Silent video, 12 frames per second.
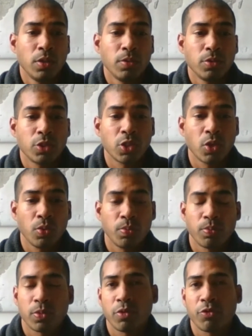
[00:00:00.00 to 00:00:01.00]

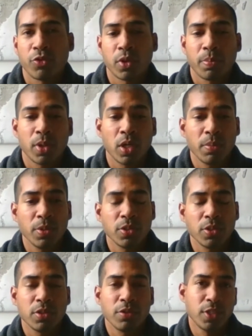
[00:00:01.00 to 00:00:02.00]
So for the
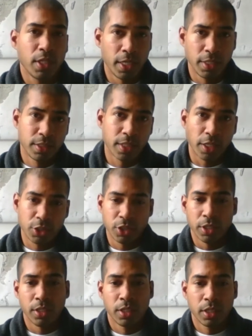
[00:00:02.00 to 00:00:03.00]
purpose of today's
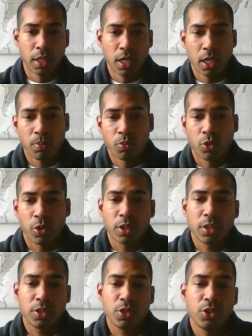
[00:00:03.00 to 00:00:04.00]
session, we're
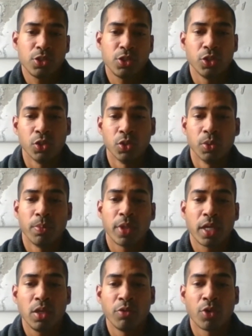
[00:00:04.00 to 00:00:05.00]
going to assume
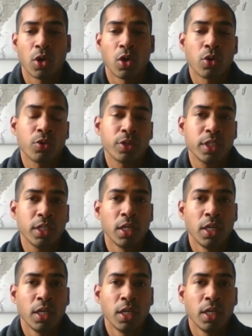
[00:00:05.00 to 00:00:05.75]
that you've already